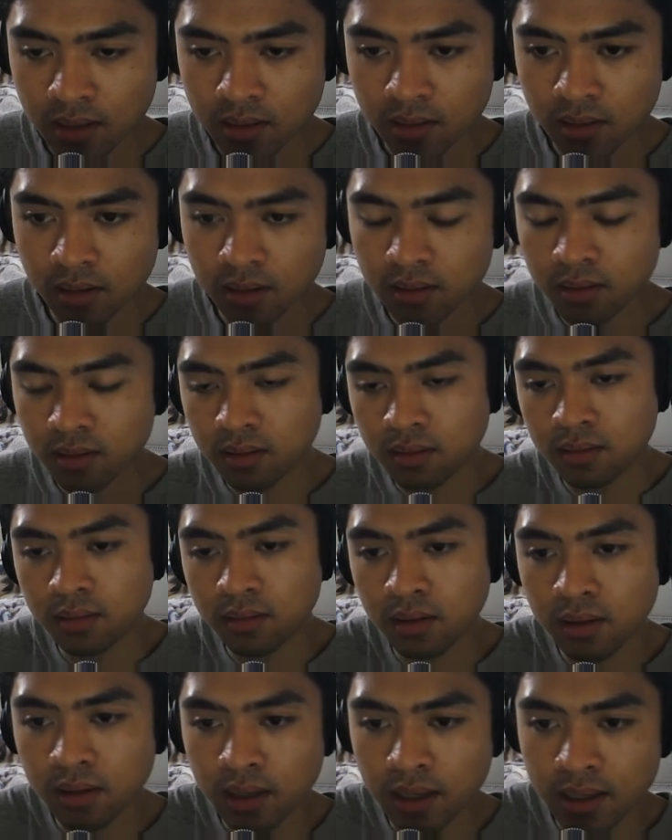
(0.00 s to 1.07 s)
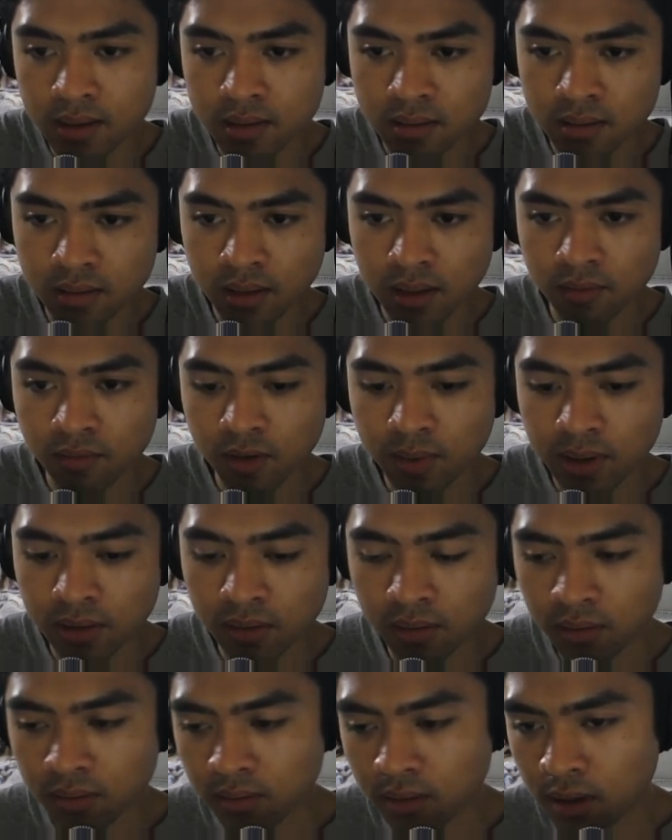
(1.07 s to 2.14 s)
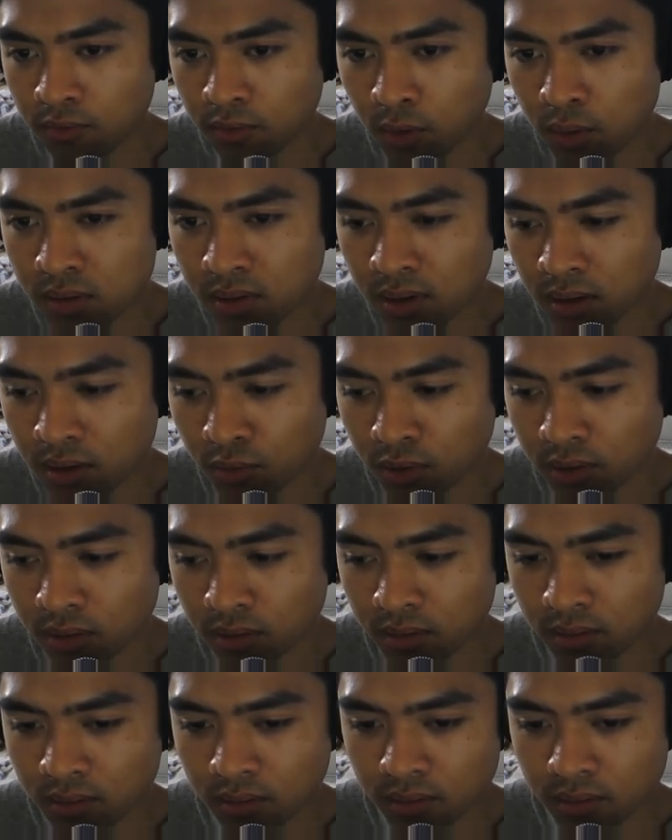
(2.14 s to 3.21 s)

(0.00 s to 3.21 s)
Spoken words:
a good case. Then what about what was the other one?